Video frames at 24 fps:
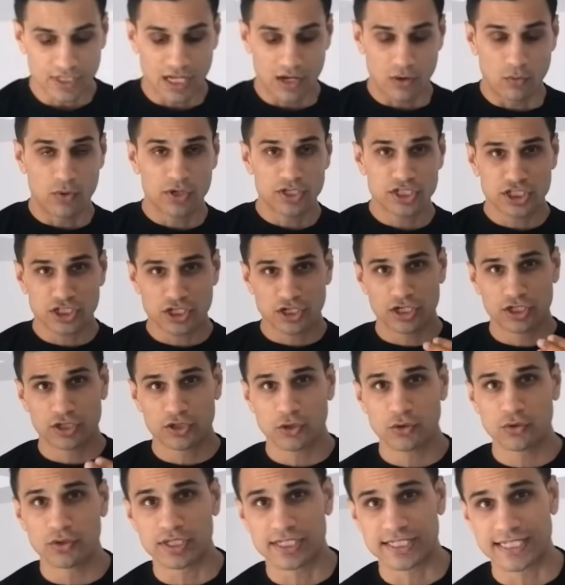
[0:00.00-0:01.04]
And we're just going
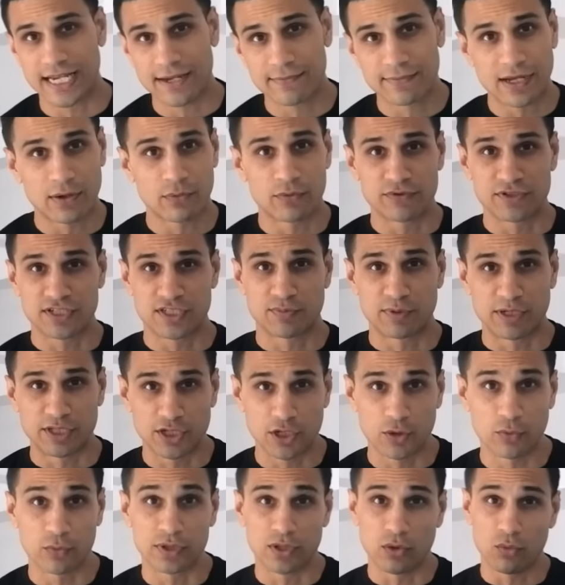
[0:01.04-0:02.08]
to do the same that we've just been
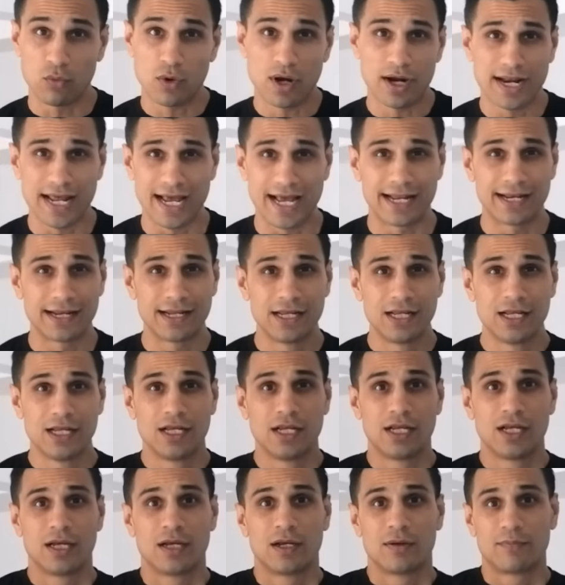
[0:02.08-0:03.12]
doing with the one
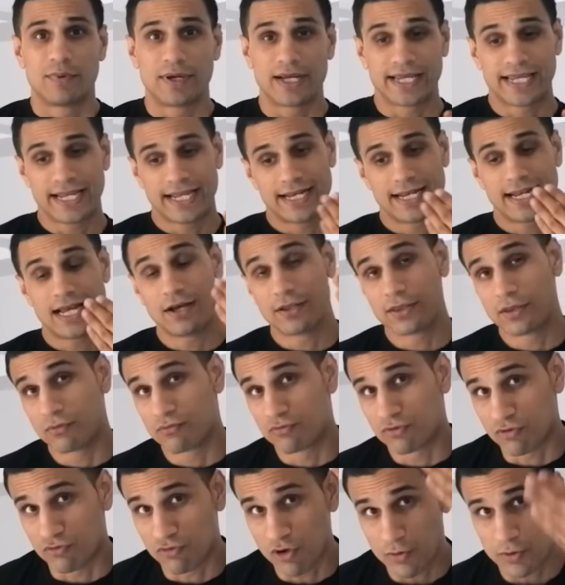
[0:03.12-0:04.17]
hand. But again,
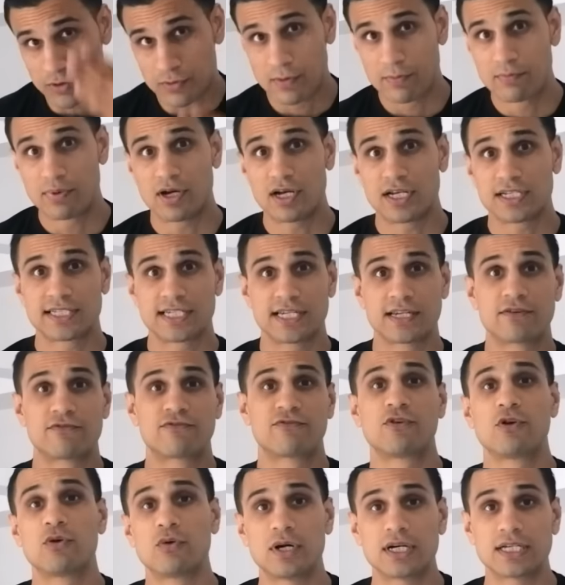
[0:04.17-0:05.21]
now the rope's been passing
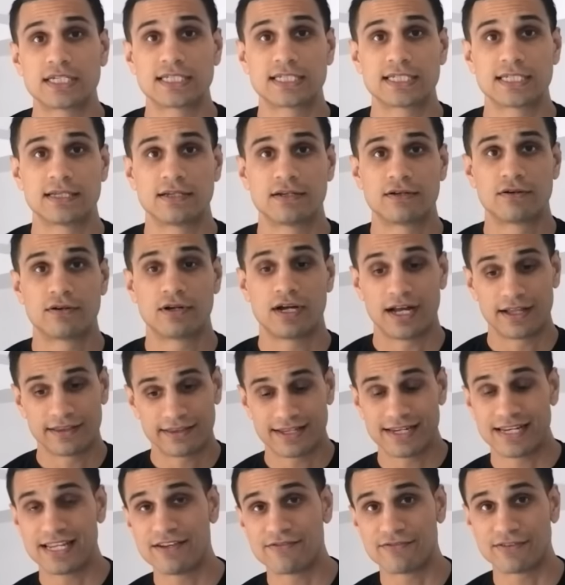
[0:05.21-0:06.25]
through us,
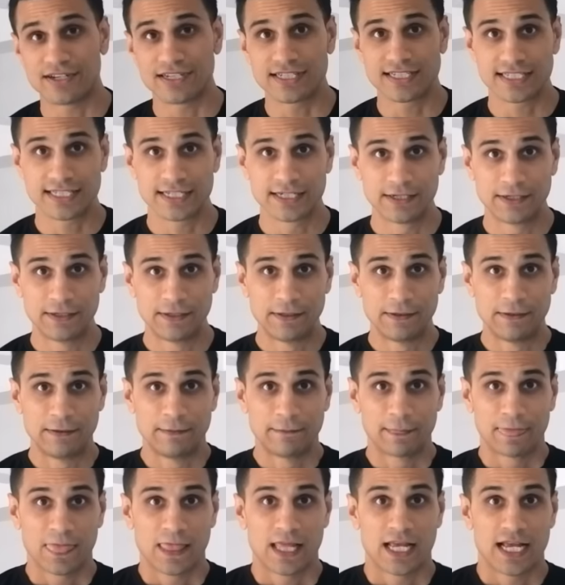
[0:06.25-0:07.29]
underneath us.
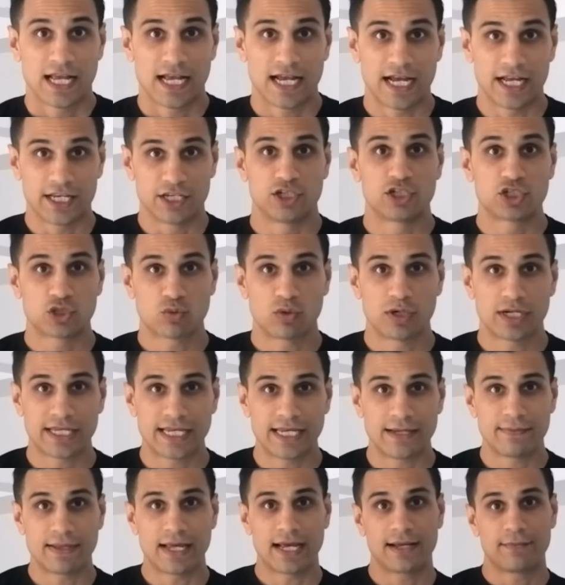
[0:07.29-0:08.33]
And you just want
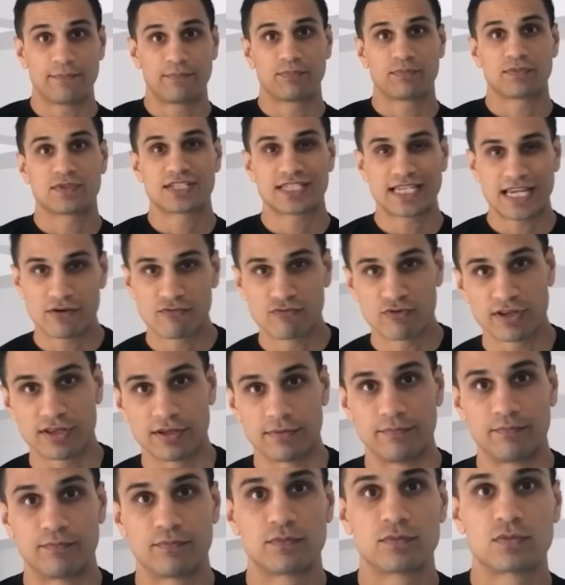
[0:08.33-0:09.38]
to keep that same
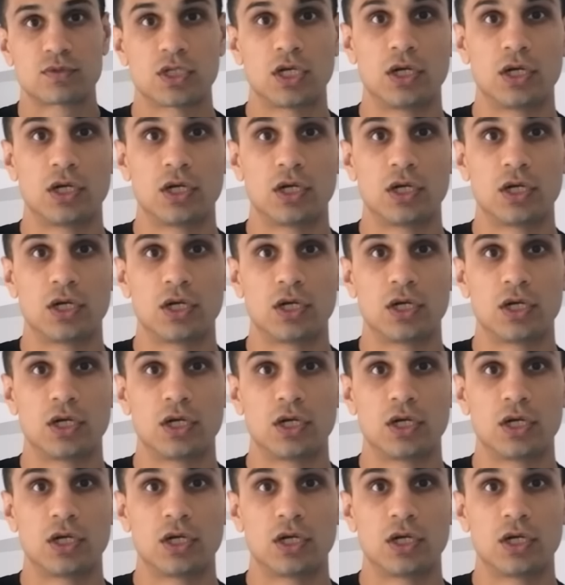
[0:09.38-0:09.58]
rhythm.